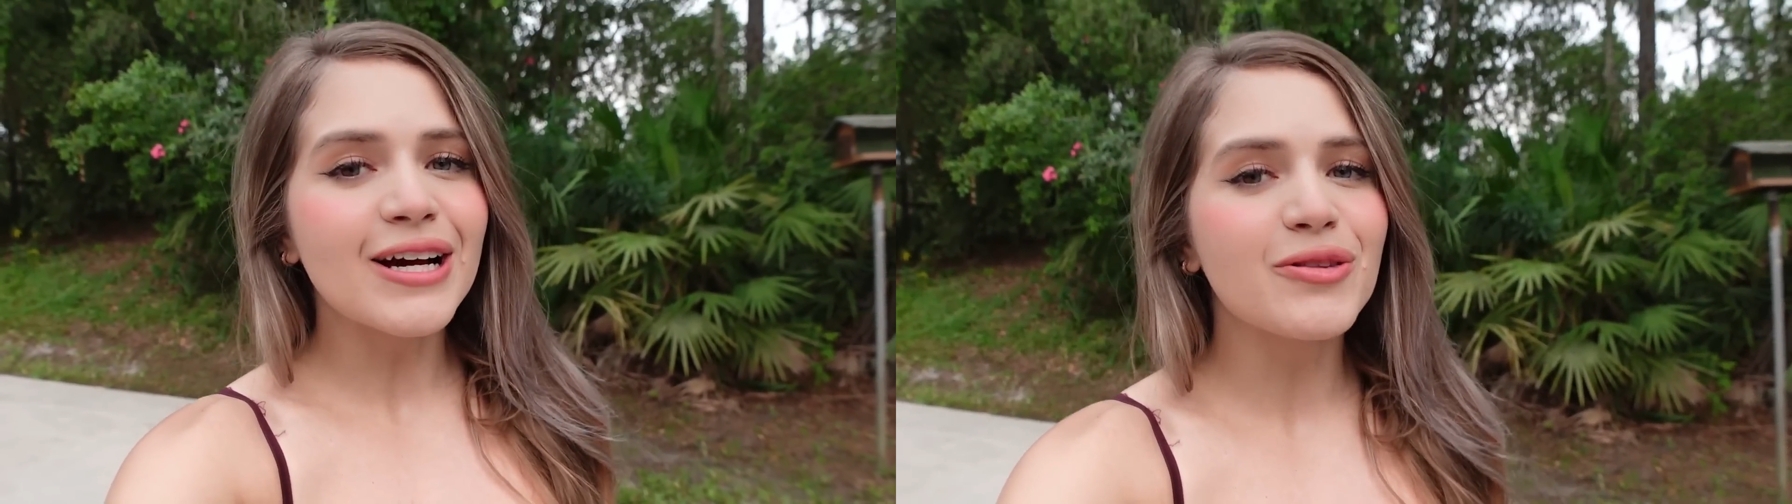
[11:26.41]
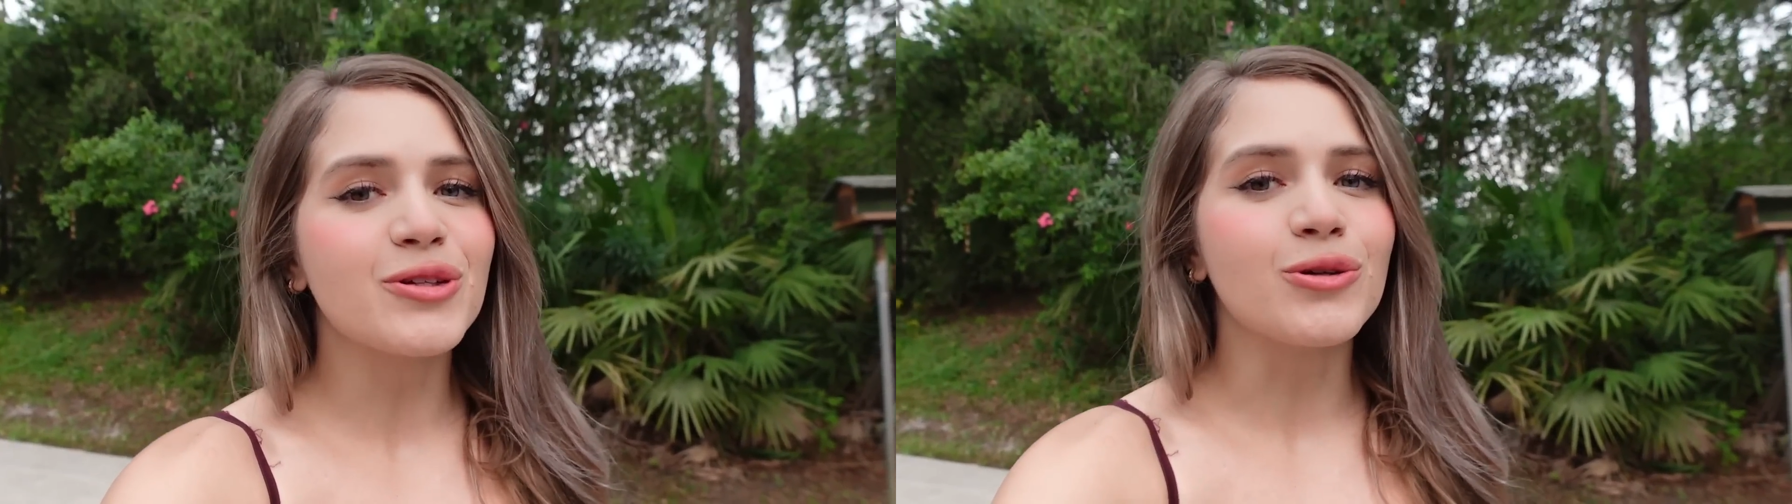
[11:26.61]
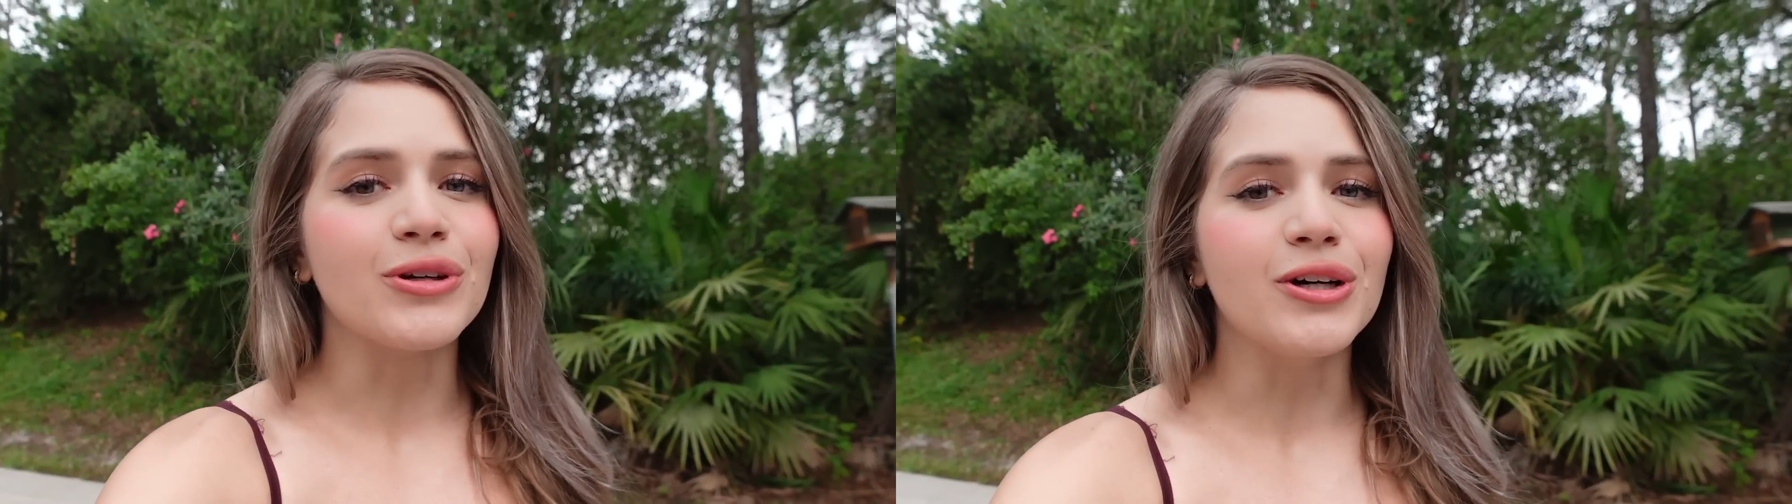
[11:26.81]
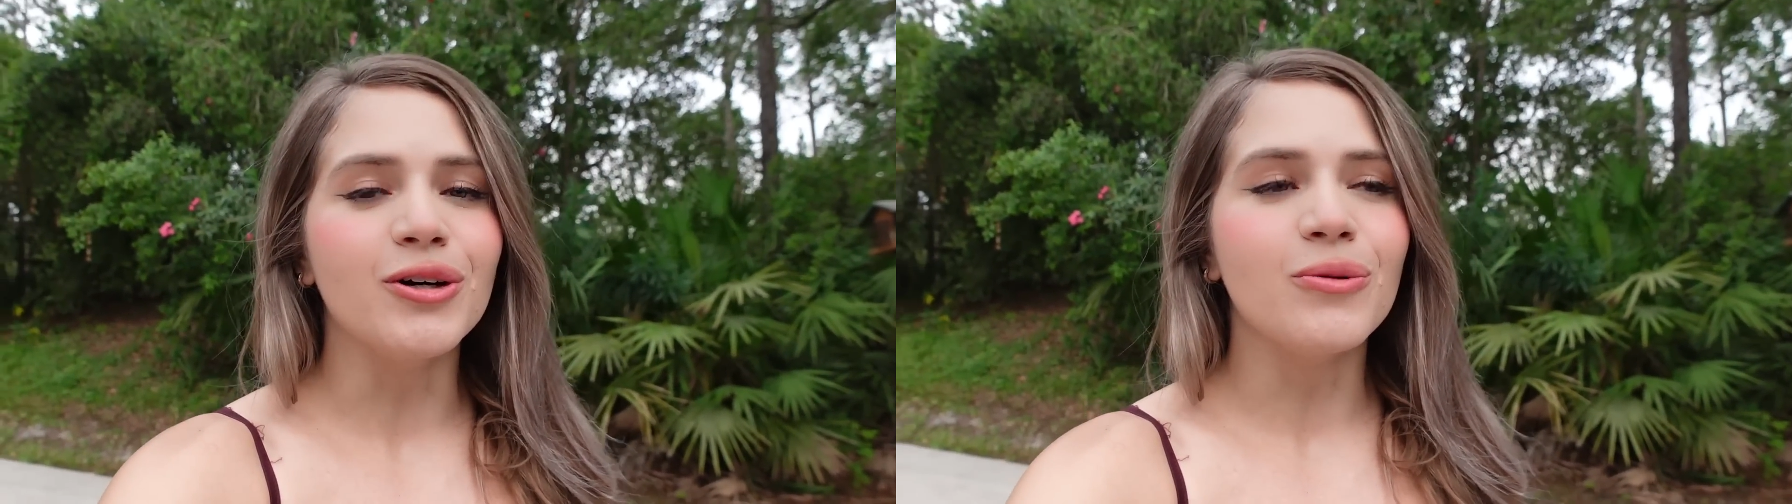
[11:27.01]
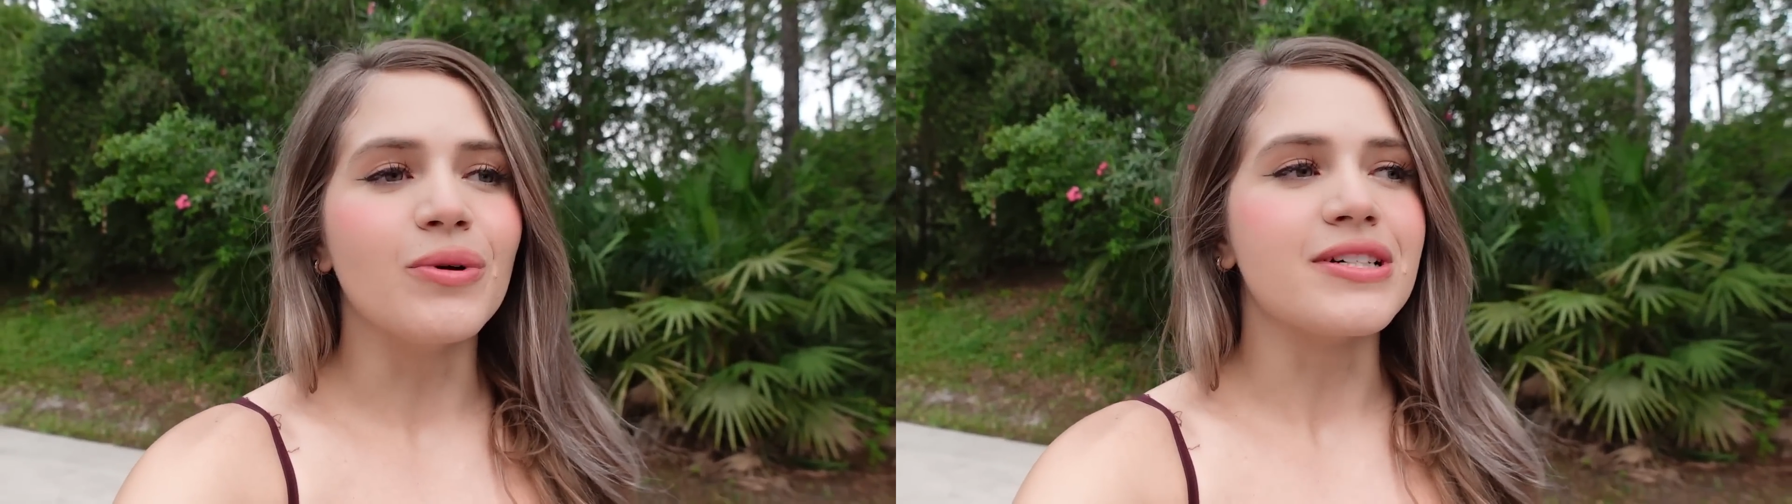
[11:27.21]
out the
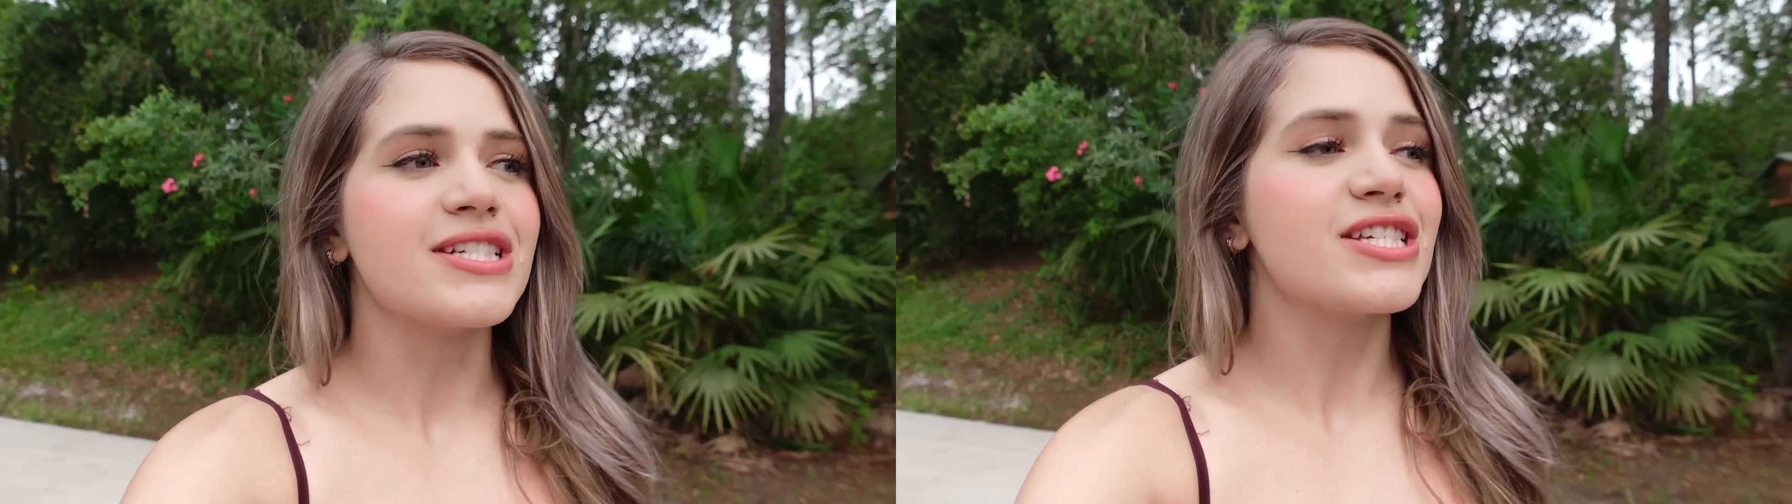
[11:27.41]
drill was